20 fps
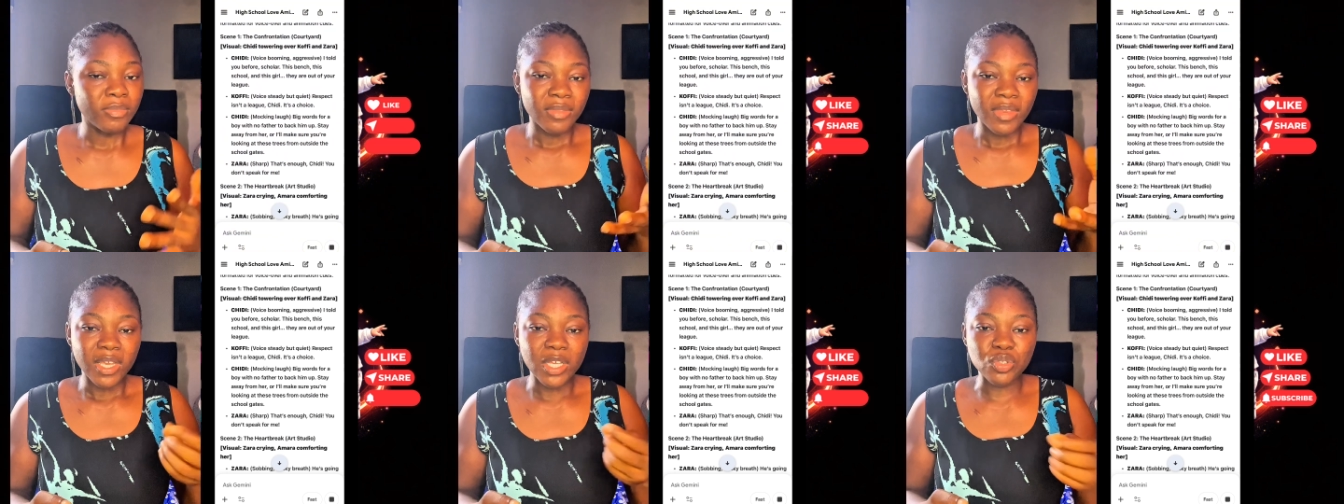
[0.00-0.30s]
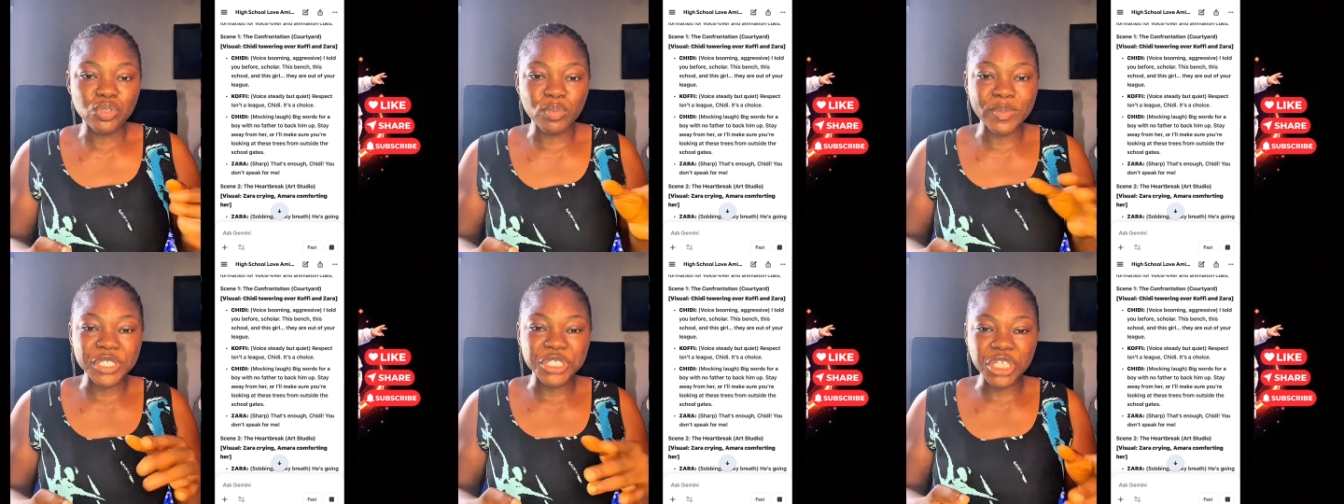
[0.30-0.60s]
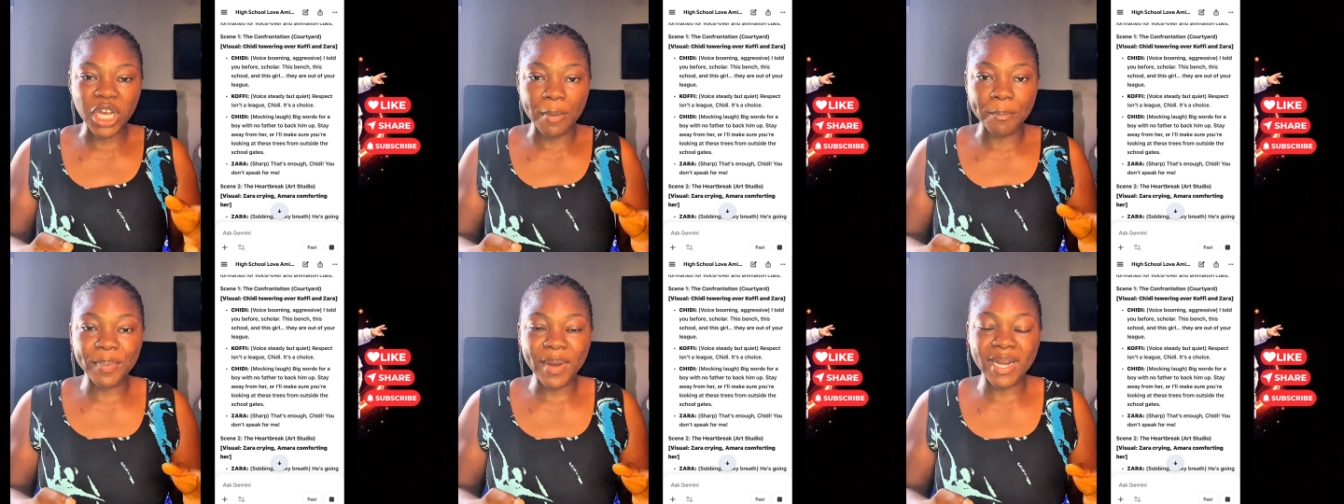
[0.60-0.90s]
it will be
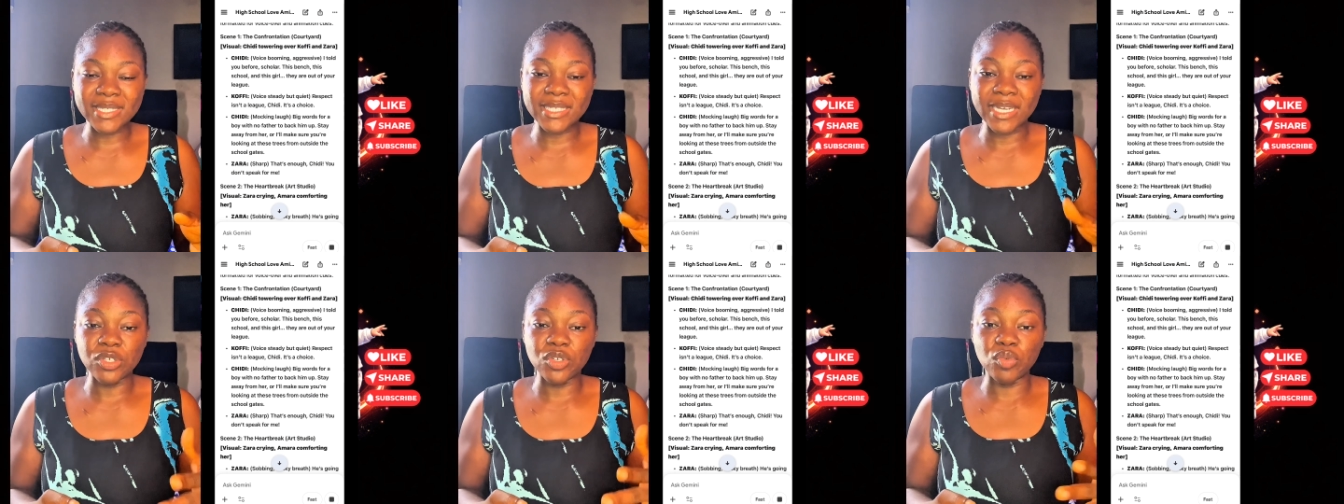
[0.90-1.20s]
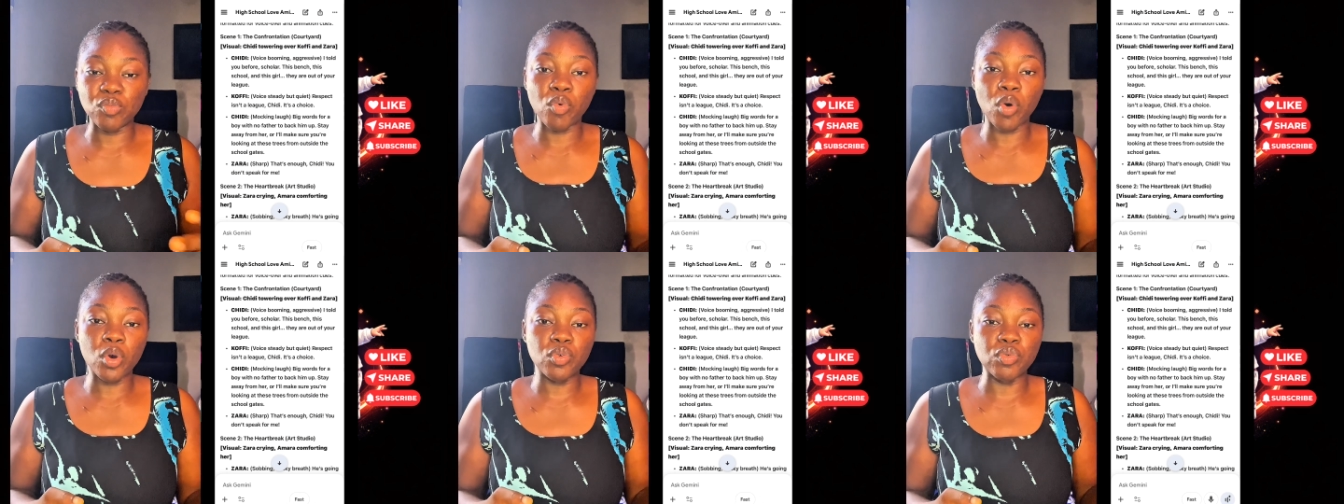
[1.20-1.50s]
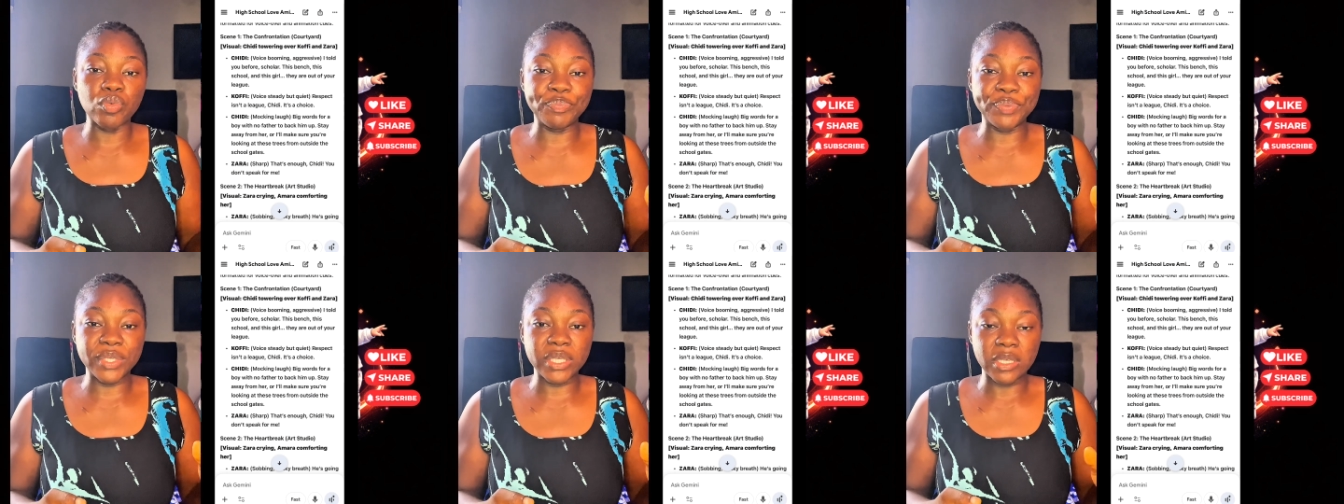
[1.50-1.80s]
jam-packed and your work
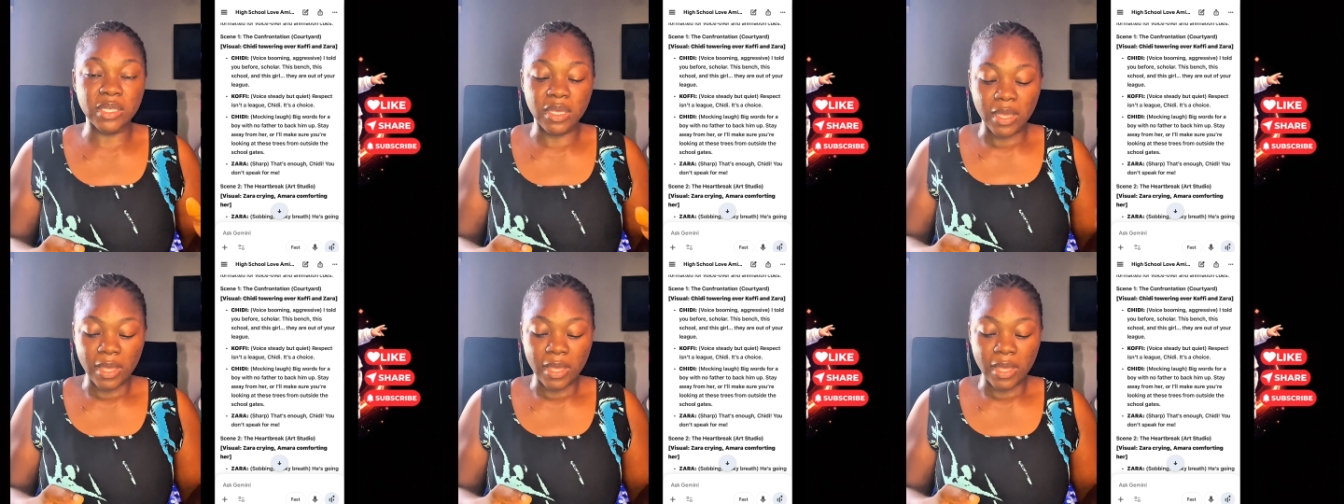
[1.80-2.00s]
will be